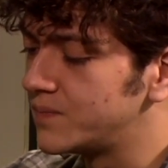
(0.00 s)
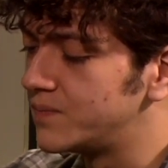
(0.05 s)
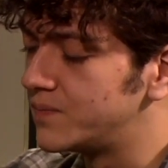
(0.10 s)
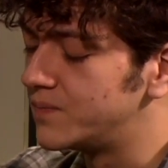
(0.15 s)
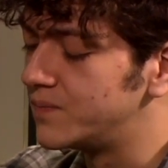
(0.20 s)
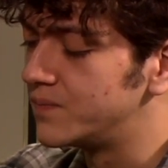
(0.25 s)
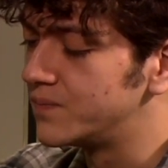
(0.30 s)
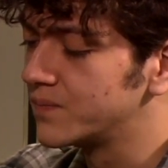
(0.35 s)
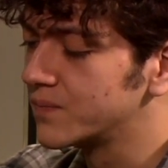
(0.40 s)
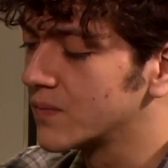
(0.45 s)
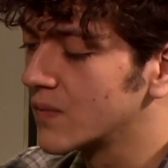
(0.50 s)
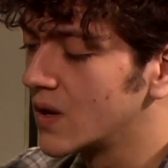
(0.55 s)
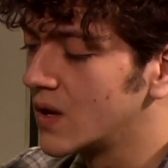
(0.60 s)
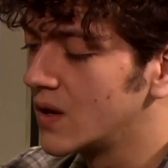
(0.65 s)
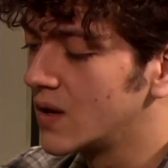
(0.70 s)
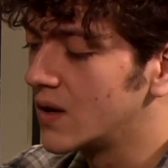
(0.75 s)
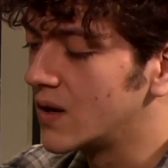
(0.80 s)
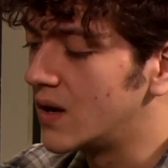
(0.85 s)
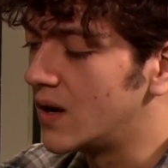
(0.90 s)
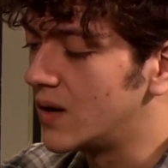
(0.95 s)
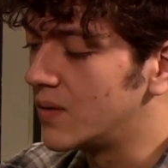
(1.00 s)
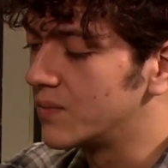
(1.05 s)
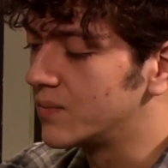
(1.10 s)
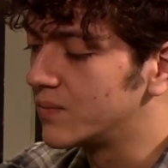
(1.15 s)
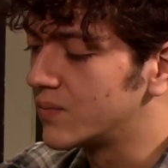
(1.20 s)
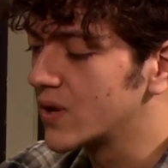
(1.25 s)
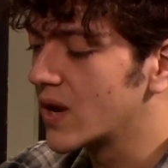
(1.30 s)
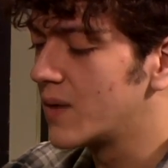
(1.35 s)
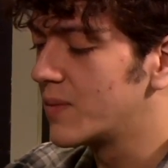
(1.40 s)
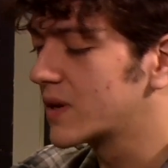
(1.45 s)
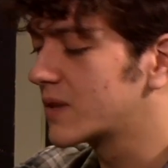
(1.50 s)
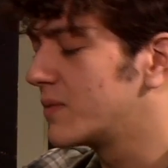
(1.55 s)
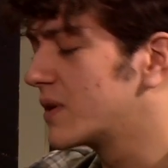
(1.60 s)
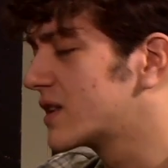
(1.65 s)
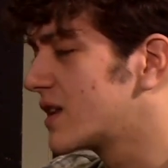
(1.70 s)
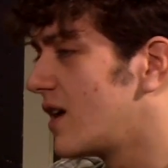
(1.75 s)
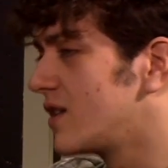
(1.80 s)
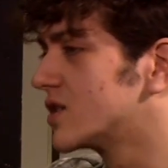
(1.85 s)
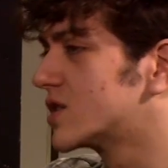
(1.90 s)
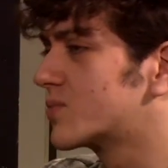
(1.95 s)
Mm-hmm. But yeah,
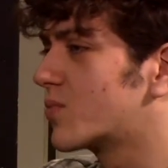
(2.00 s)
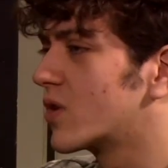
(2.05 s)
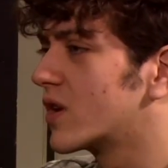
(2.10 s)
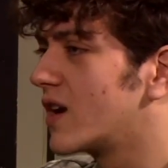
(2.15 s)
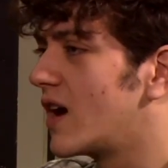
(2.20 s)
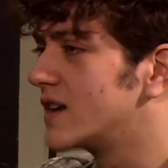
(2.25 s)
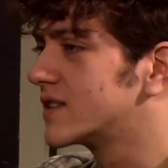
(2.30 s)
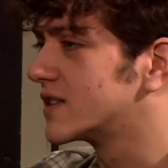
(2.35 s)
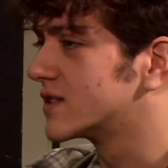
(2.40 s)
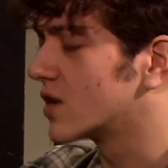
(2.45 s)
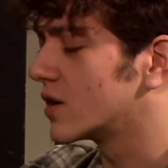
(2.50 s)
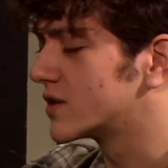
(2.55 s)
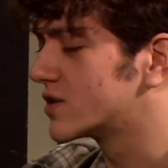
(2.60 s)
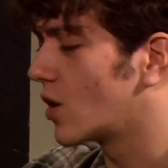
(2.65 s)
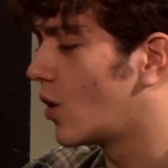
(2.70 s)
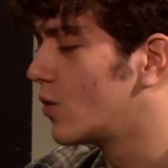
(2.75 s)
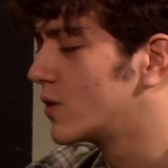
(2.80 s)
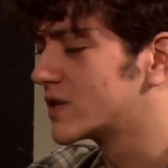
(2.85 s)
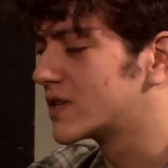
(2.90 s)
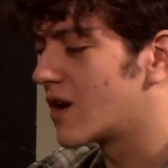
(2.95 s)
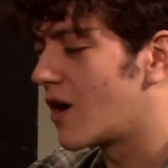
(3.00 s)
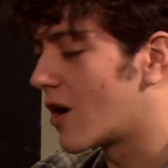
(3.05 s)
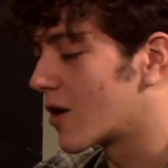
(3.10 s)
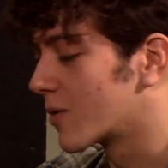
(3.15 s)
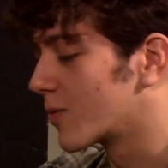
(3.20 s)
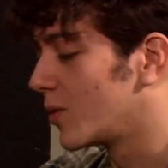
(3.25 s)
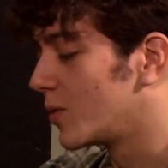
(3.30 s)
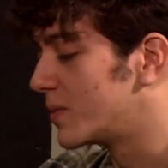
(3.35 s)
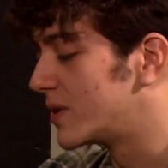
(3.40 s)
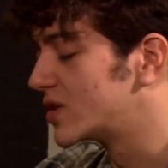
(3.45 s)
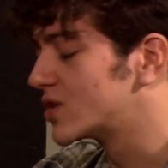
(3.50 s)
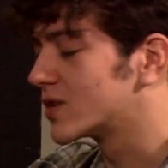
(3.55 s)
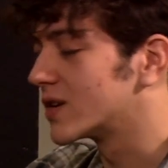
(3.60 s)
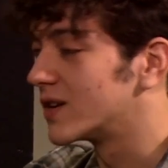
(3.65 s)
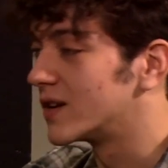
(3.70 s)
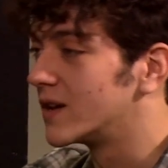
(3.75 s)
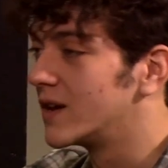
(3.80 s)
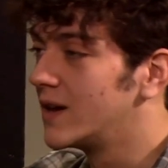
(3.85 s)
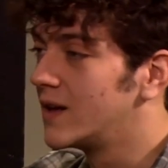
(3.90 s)
McDonald's is pretty nice. It's always an honorable mention,